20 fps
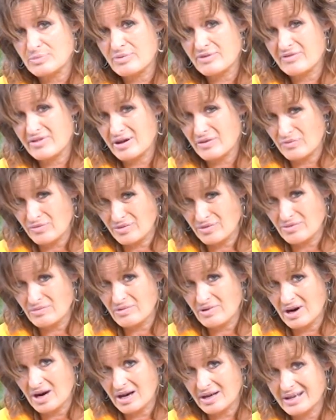prevent root
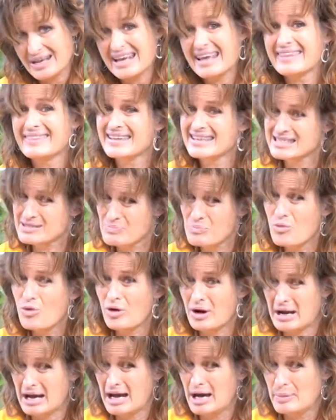rot, and that's more
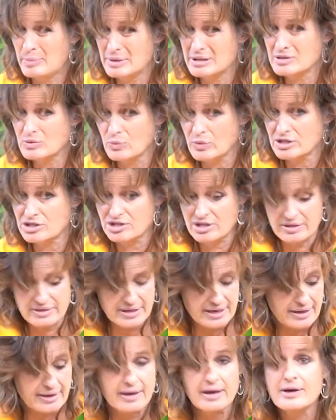common than what you
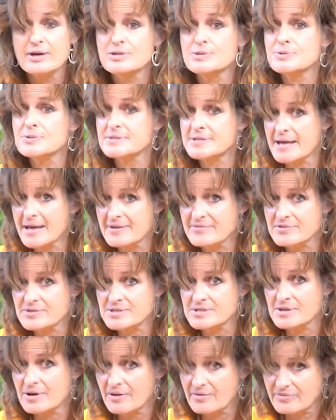think. So save
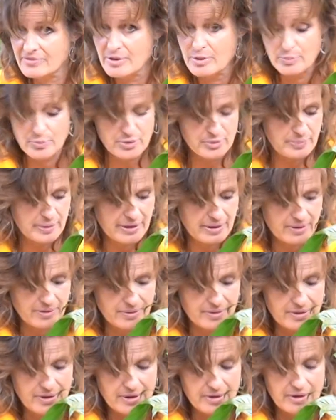yourself, prepare.
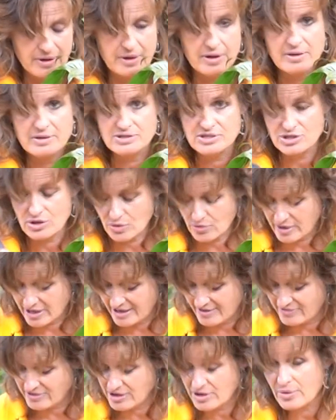So
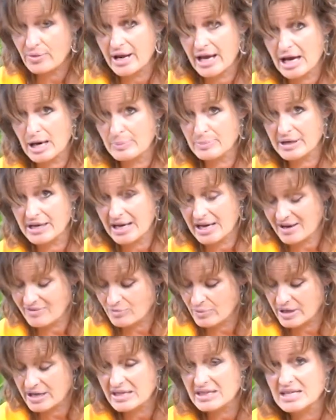if you don't happen to have
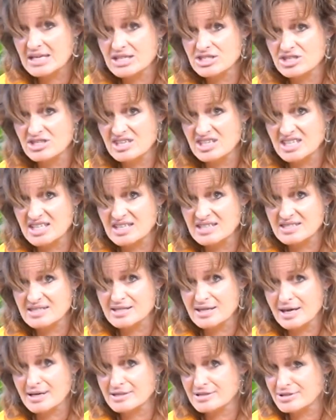one of these and you need to
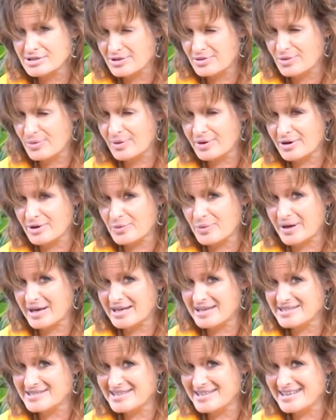test, you know what a quick,
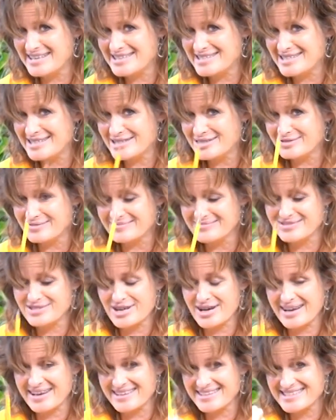easy, easy
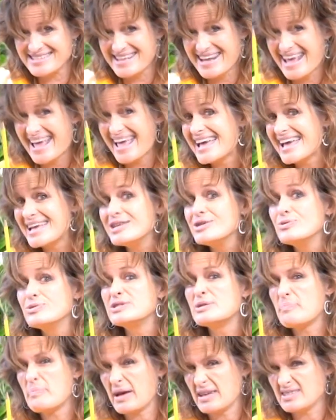check is use a
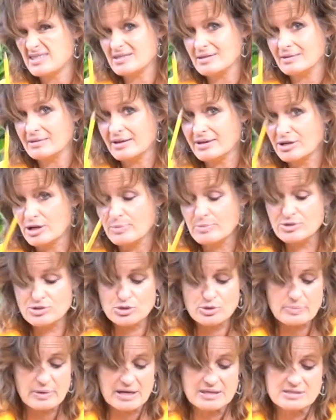pencil, number two
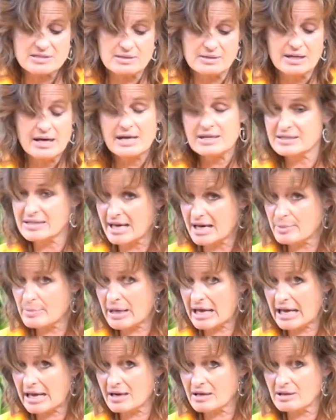pencil, not a
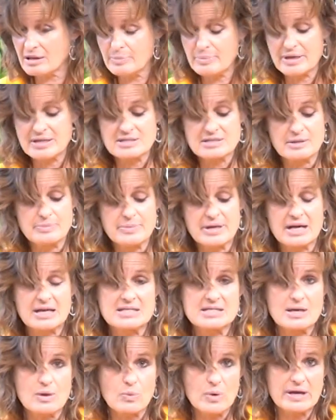mechanical pencil because
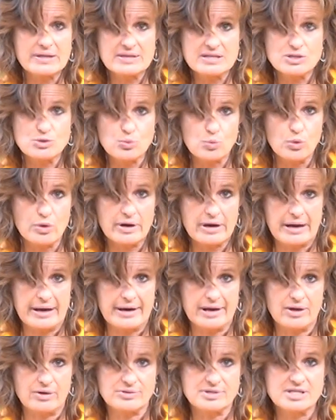I want this wood on
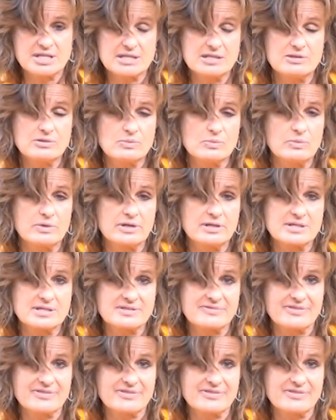here. Cedar wood is